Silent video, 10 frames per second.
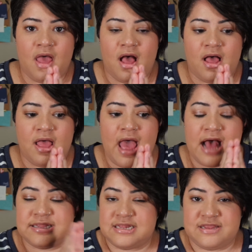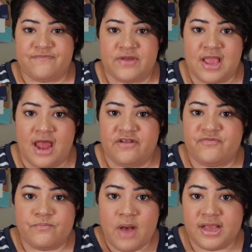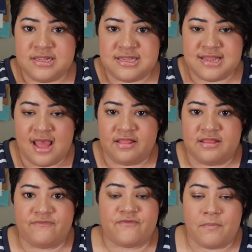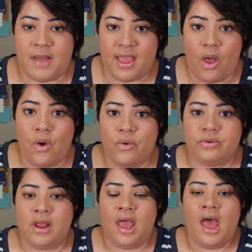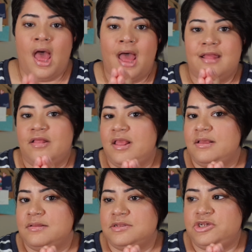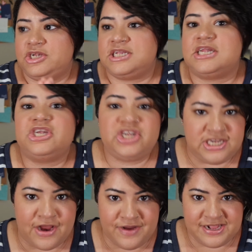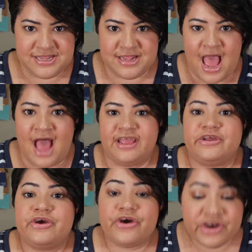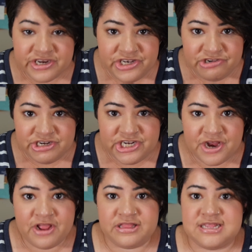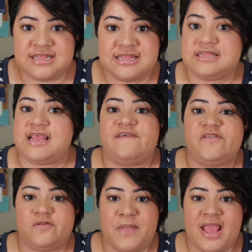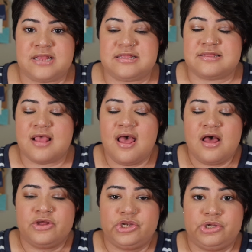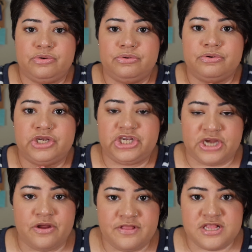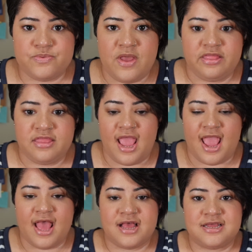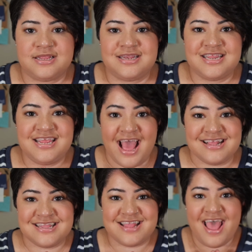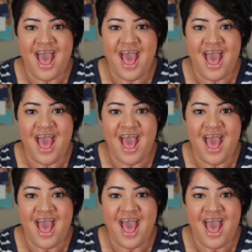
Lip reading: has a different kind of mindset than from my own. Just share it. I encourage you to share it. This is a safe space to share this with, and yes,